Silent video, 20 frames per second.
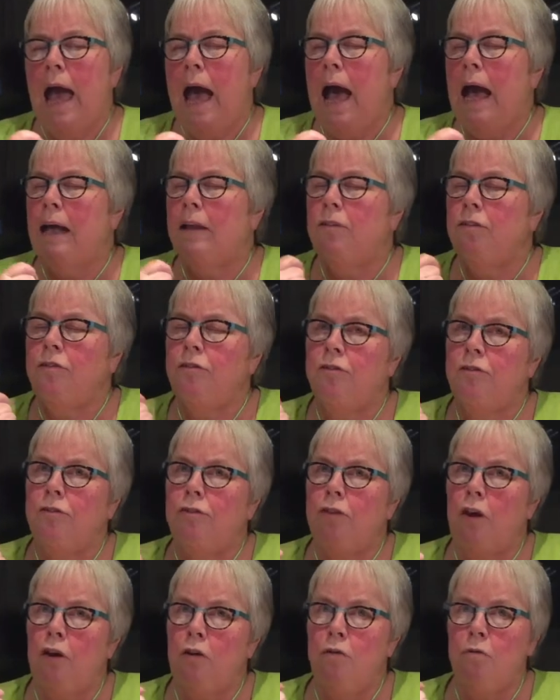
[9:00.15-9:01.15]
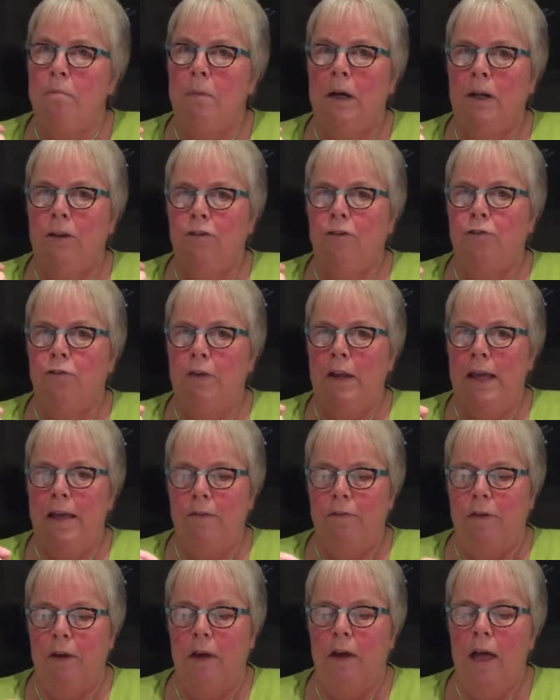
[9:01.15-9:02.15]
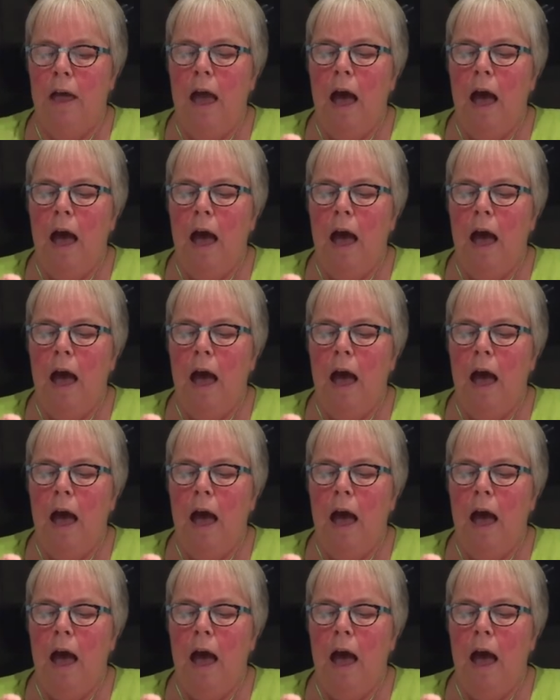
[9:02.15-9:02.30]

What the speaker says: and so much flavour.